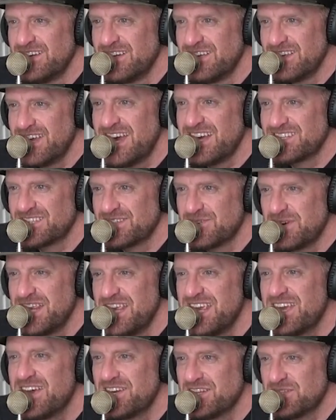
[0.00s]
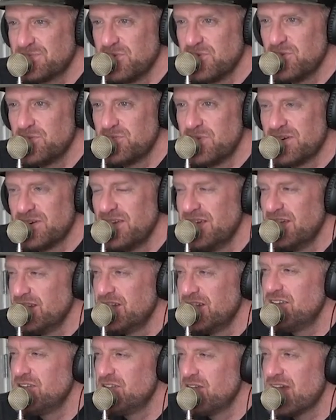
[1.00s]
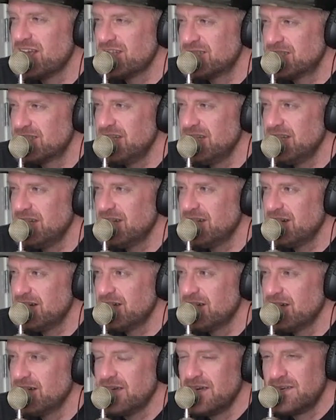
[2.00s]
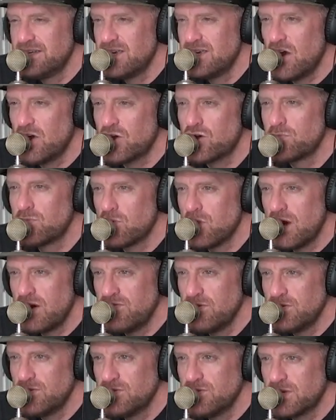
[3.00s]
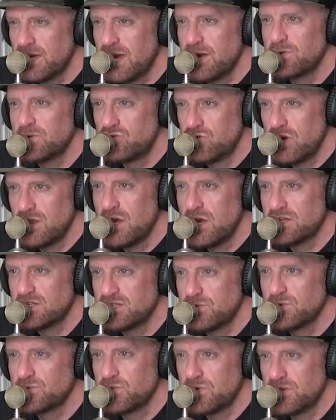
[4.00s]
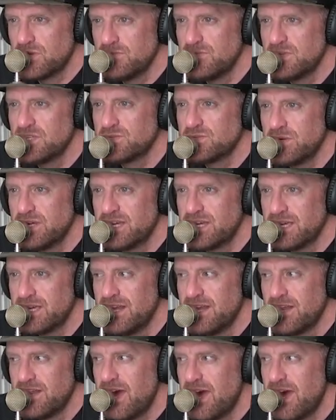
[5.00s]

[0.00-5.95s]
Yeah, so when he got his blue belt, did you guys see Tiago Bravo, the guy with dreadlocks that was with him this week? Mm-hmm.